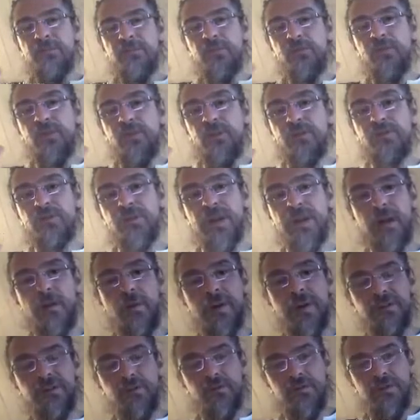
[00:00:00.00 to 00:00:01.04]
to control a
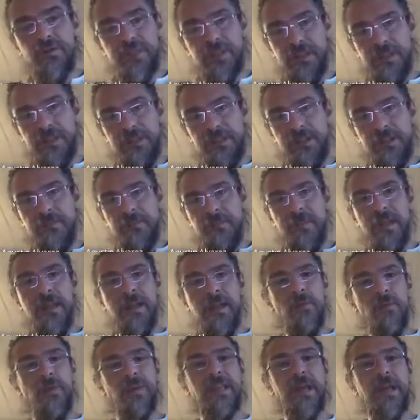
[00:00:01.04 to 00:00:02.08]
quantum system,
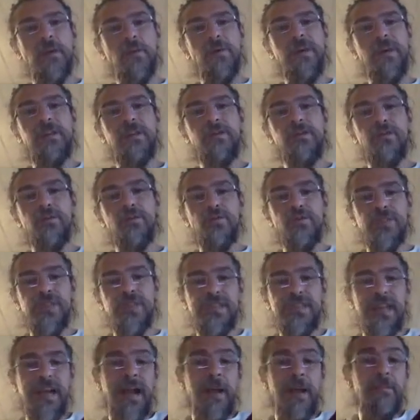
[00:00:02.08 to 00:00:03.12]
what I will use
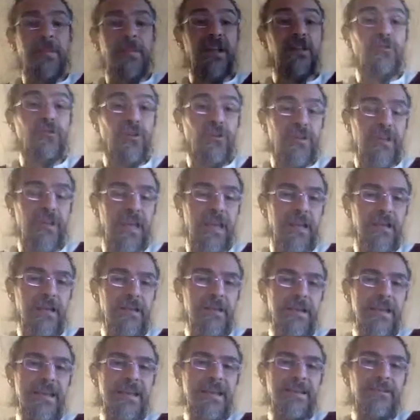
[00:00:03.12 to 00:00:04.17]
is a Hamiltonian
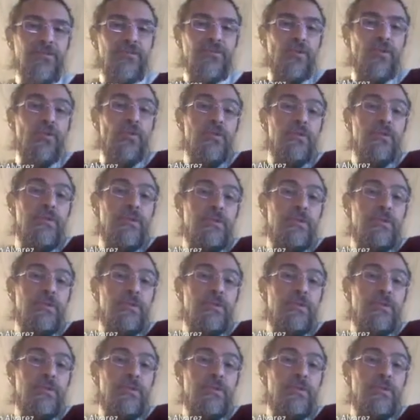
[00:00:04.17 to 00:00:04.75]
to